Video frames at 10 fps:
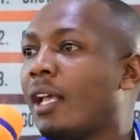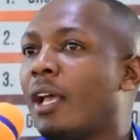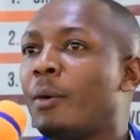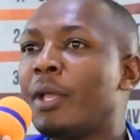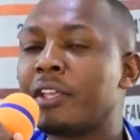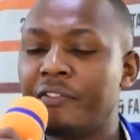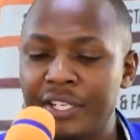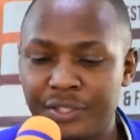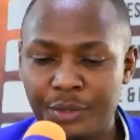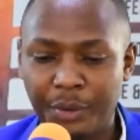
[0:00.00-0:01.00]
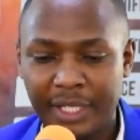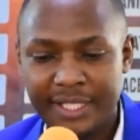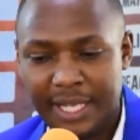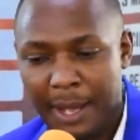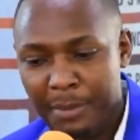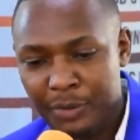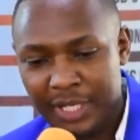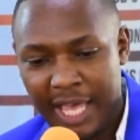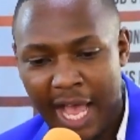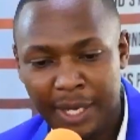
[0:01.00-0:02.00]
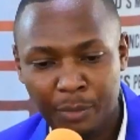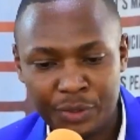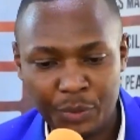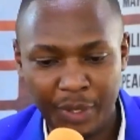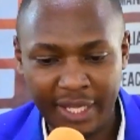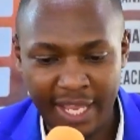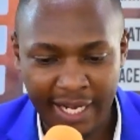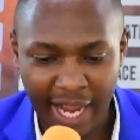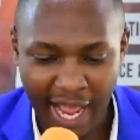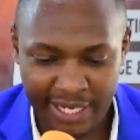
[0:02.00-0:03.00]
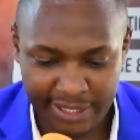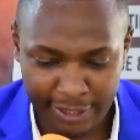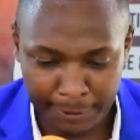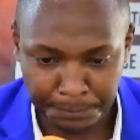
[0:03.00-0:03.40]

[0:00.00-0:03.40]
We are given stories about the animals when they are hunting.